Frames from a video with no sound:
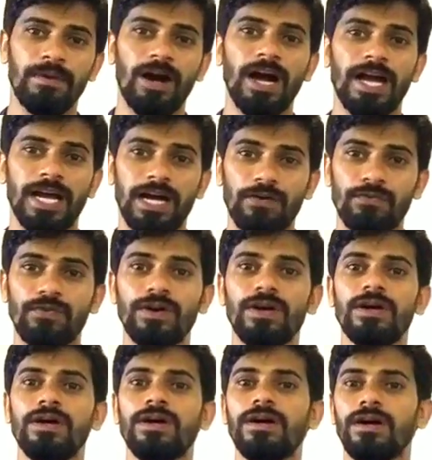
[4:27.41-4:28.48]
I have
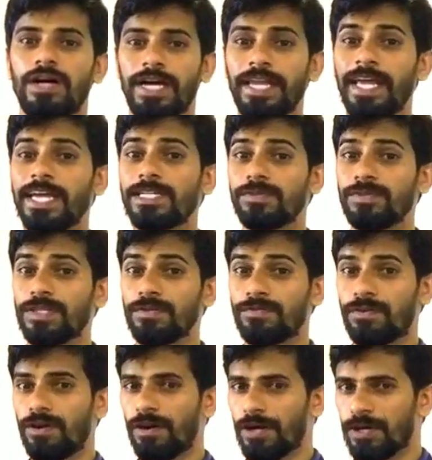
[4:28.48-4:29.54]
an activity
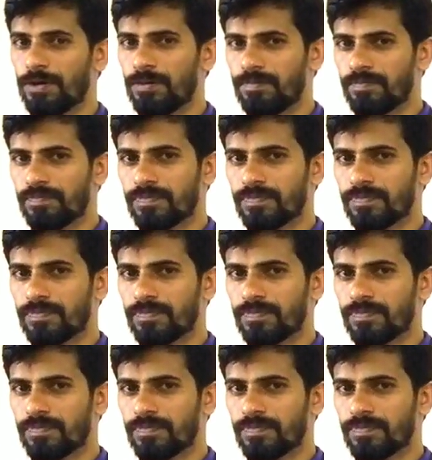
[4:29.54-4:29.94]
for you.